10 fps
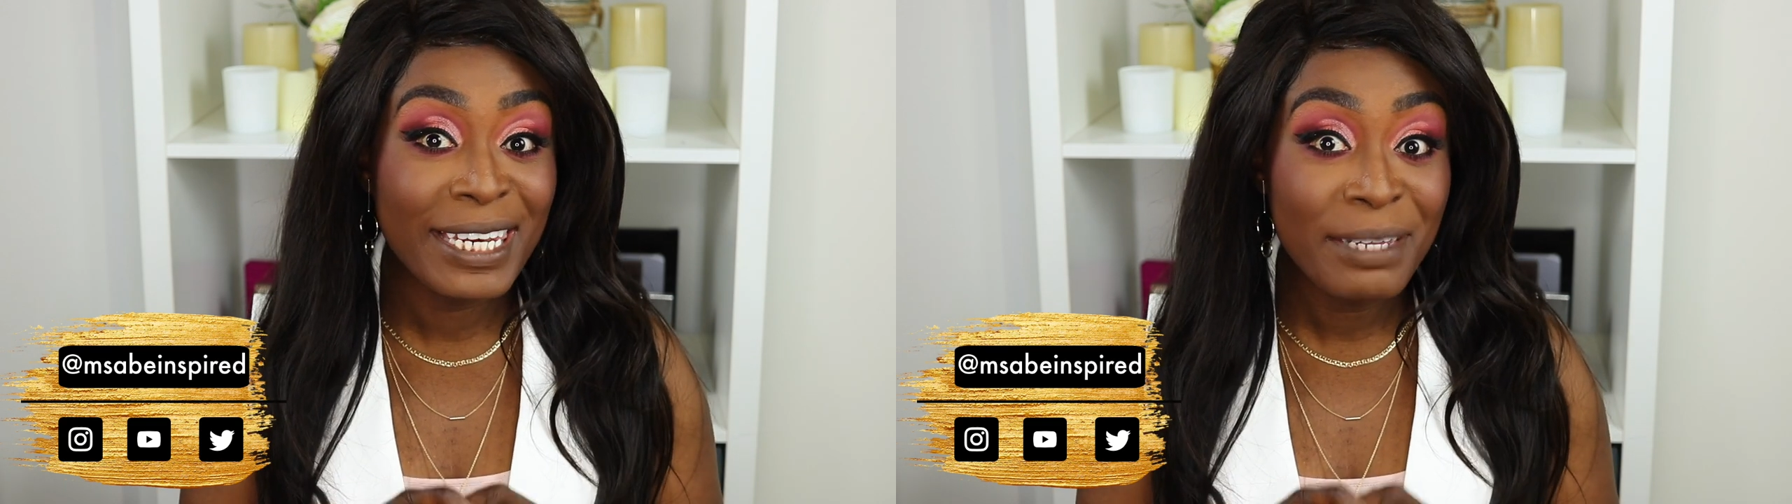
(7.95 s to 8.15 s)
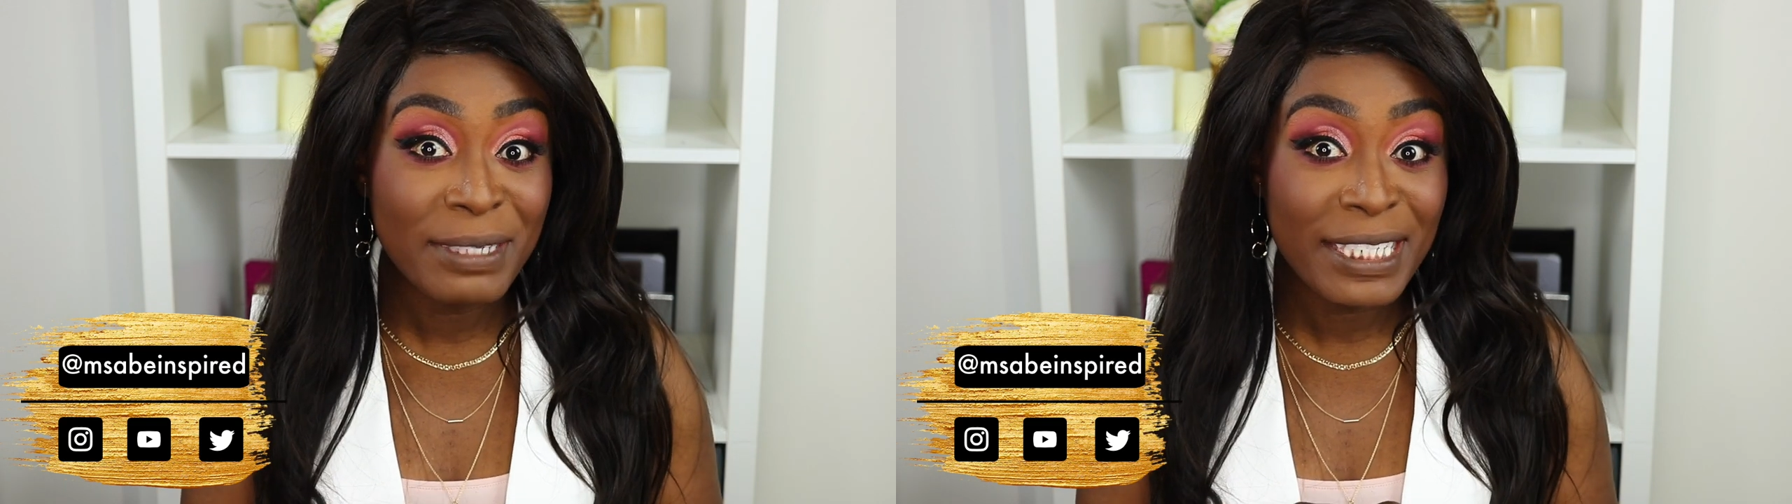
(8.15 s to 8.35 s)

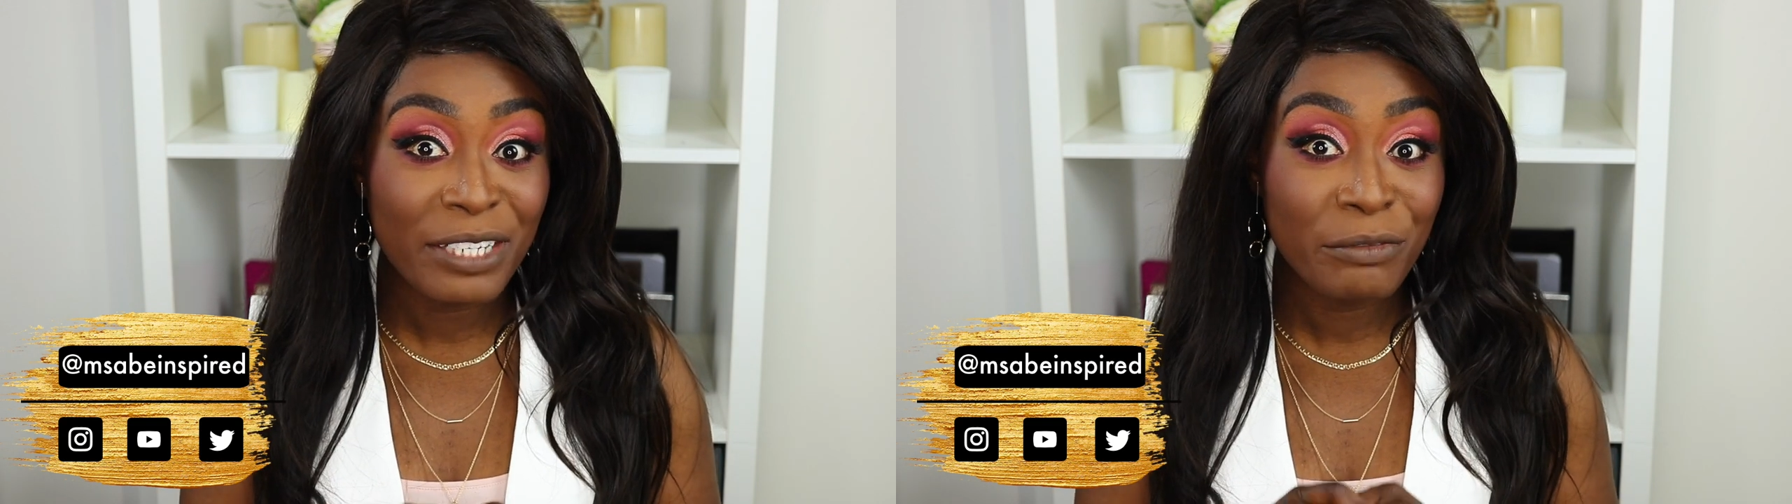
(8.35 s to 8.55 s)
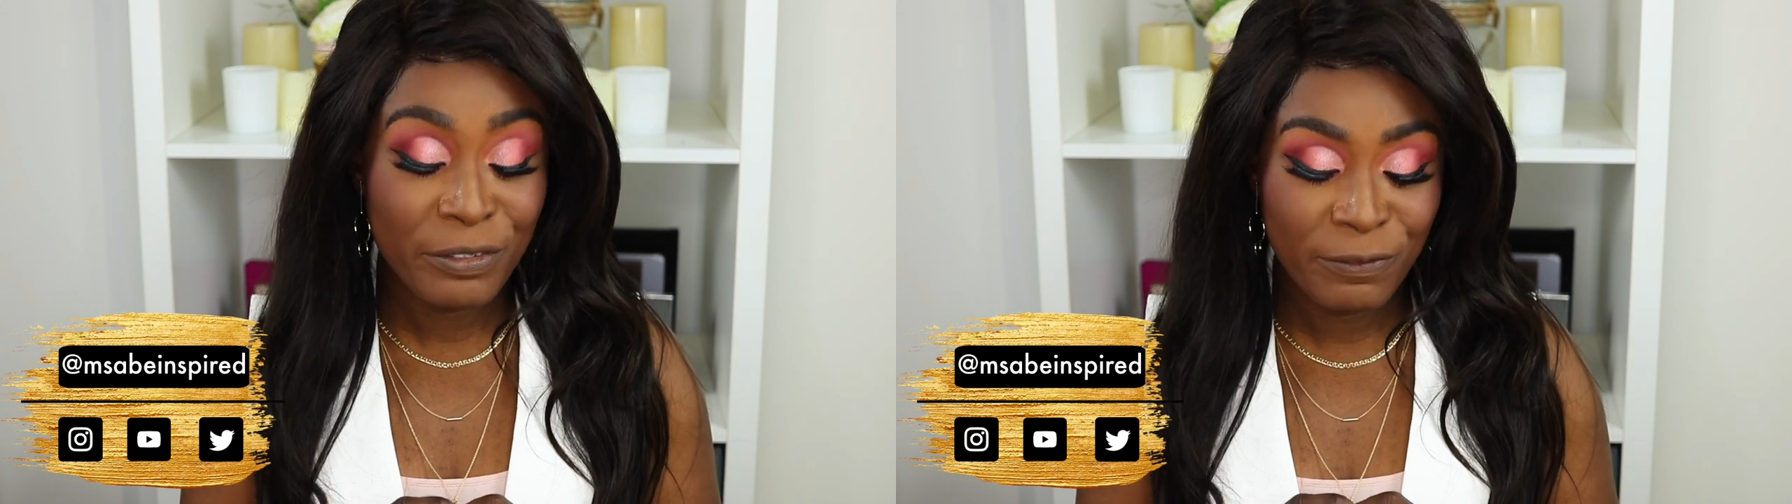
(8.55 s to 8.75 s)

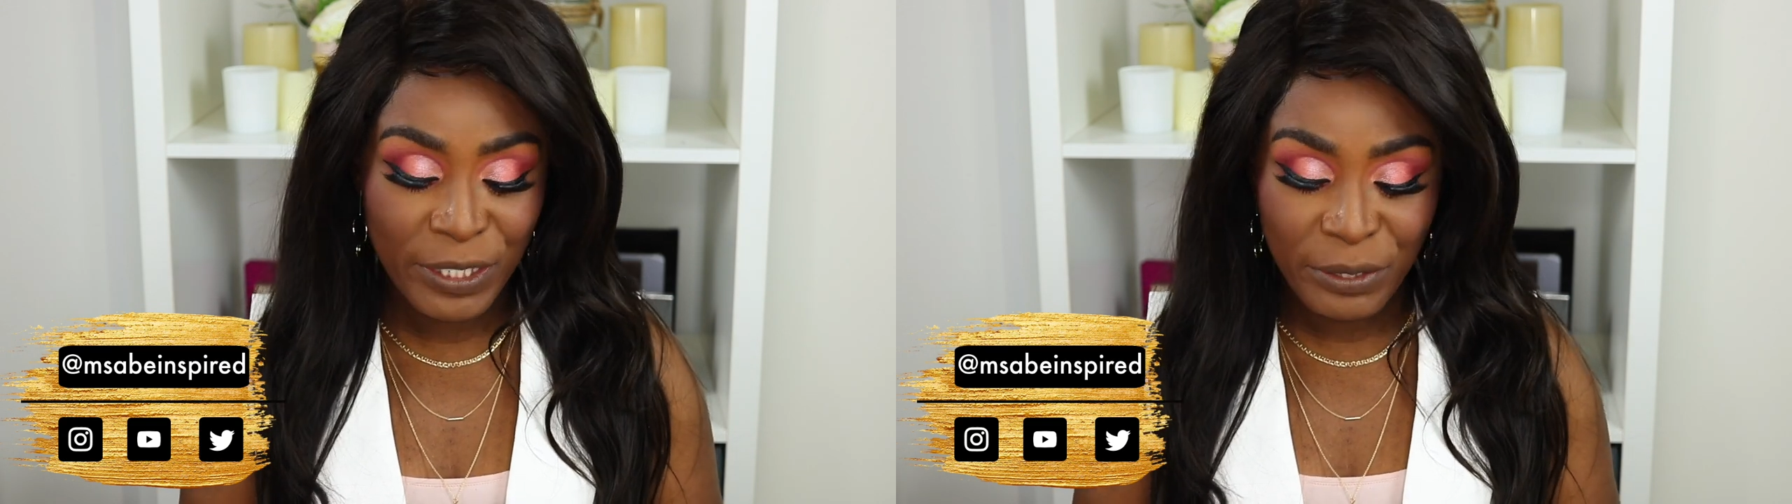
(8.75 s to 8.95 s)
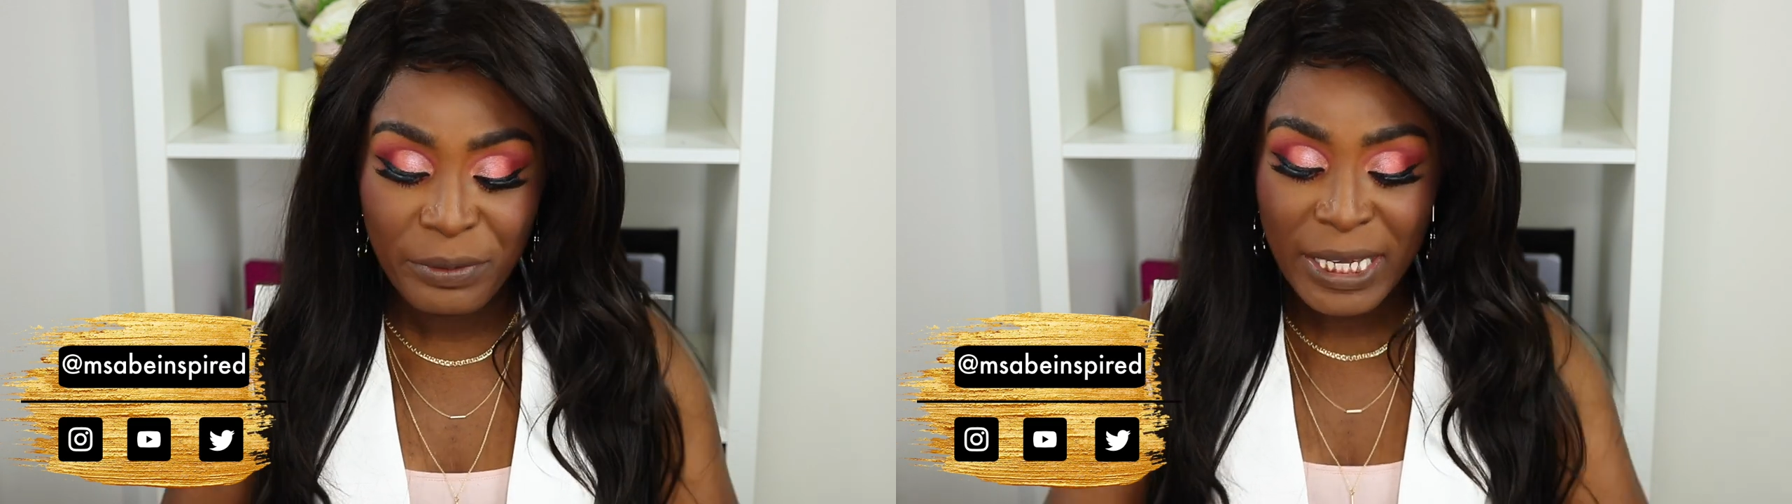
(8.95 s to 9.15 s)
lipstick
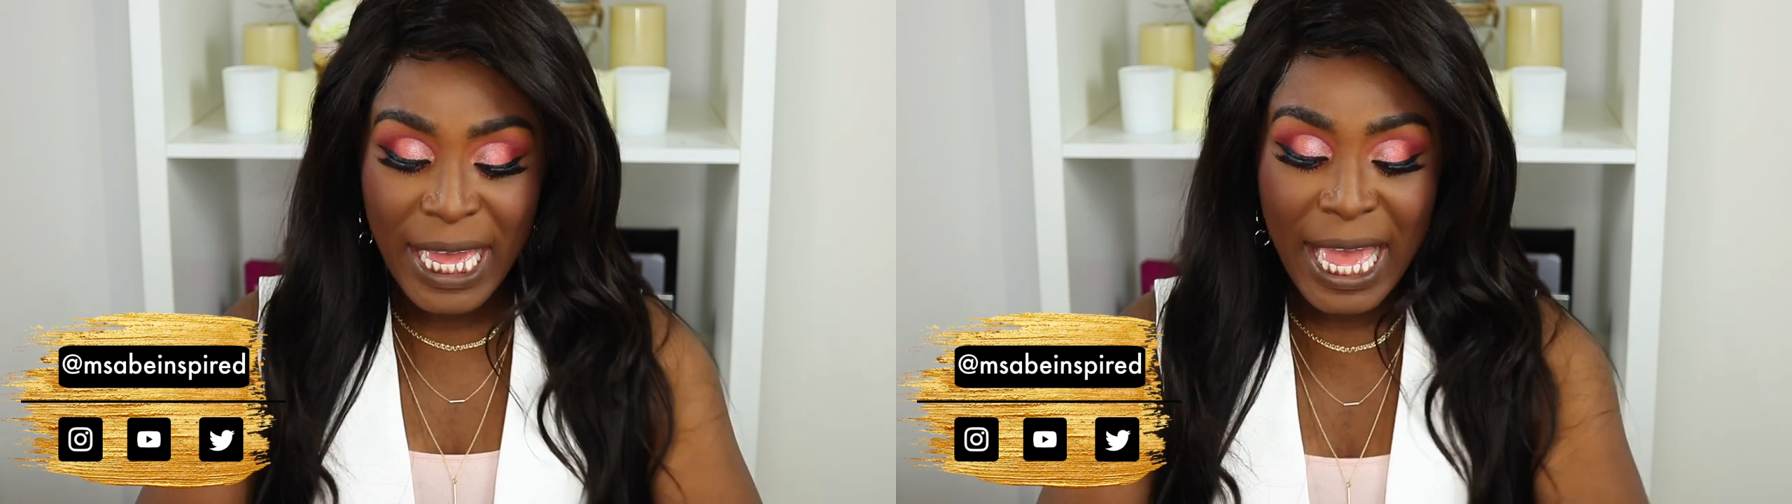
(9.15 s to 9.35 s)
review